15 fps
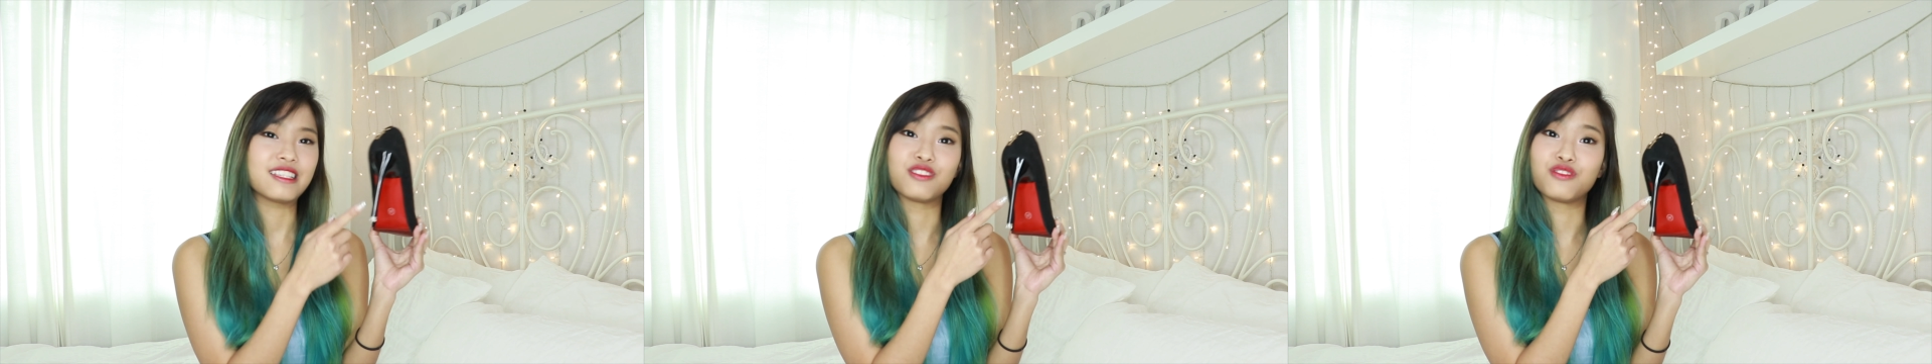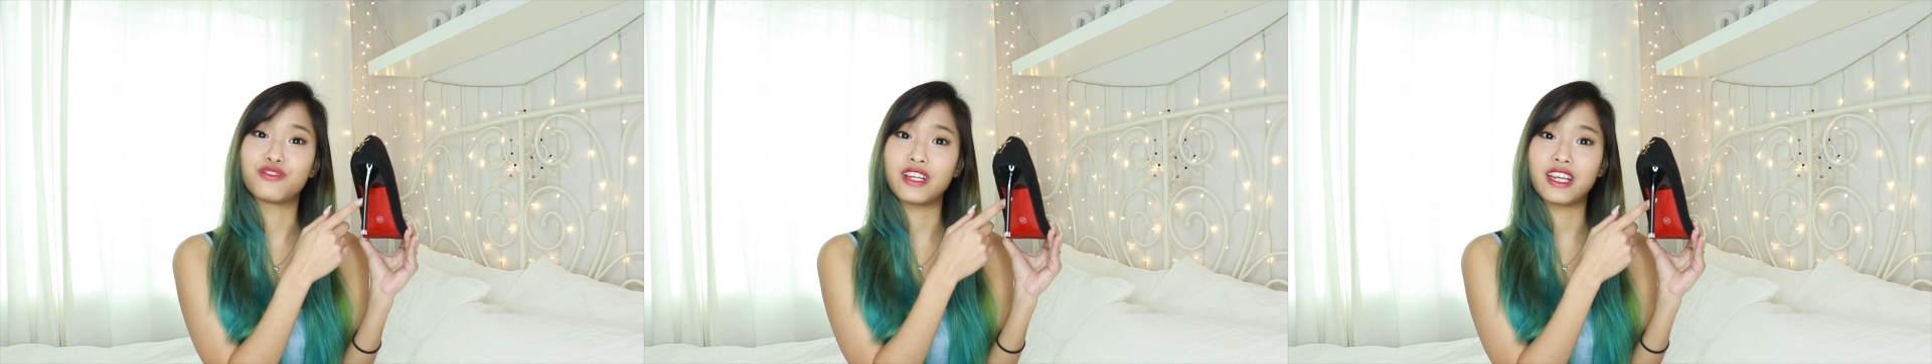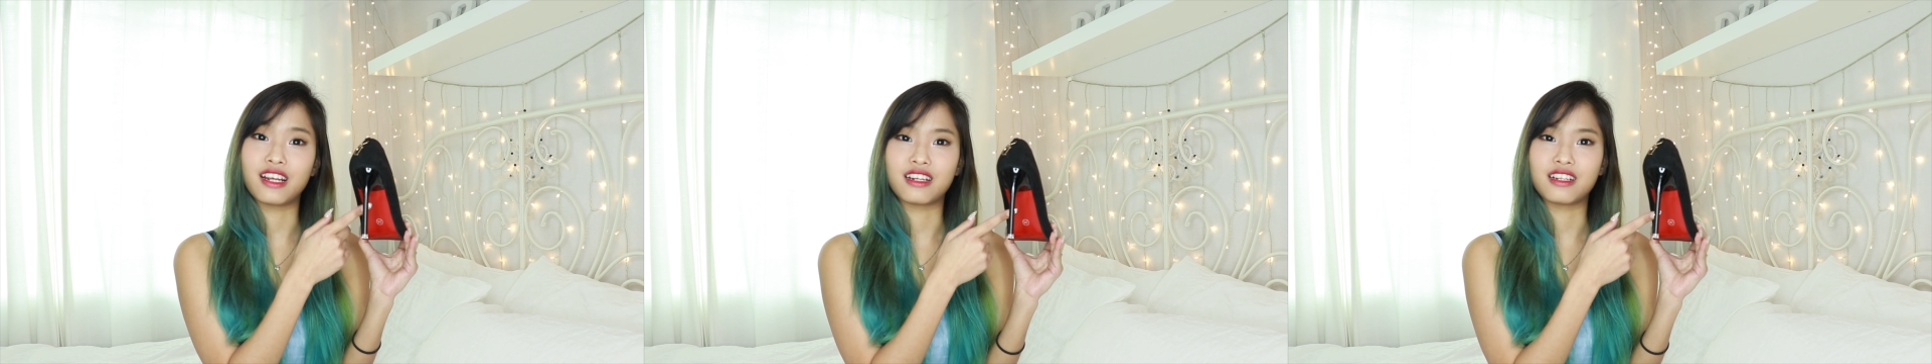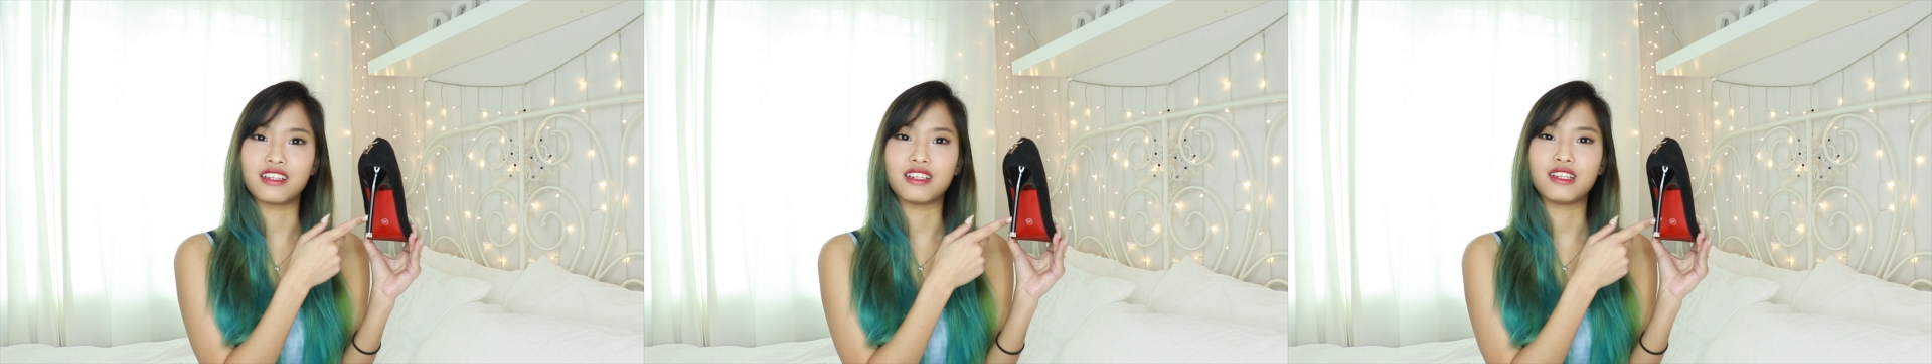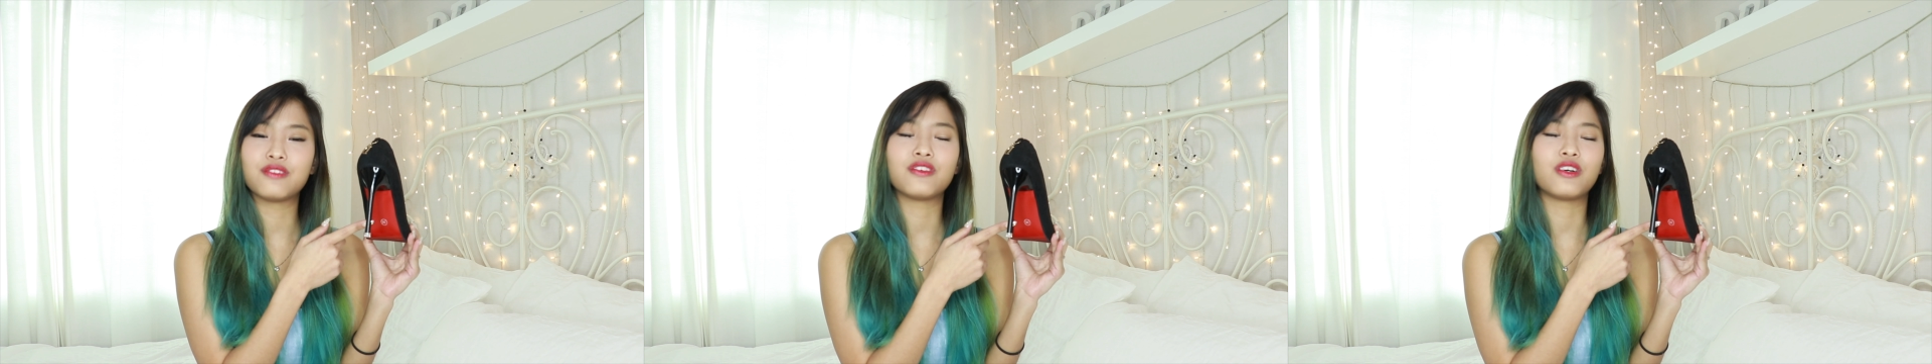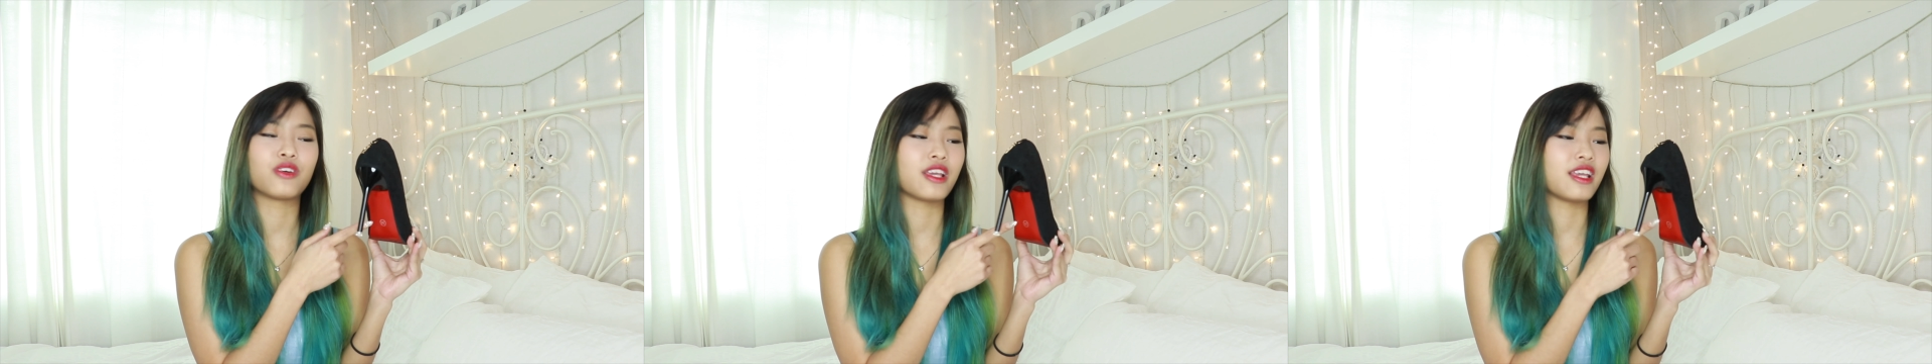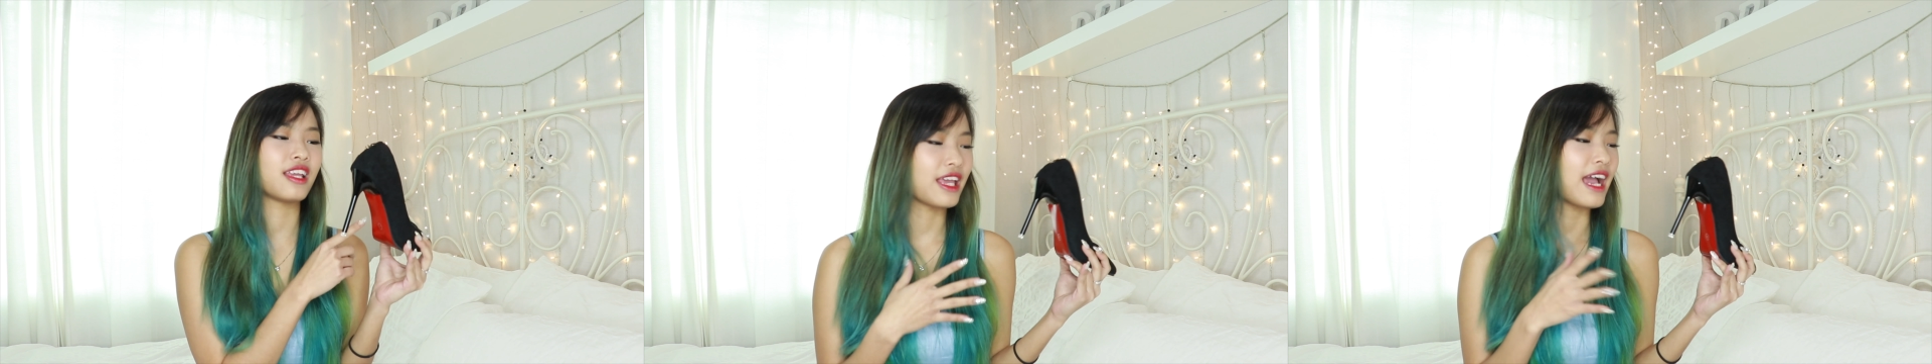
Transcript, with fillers: it's red underneath, okay,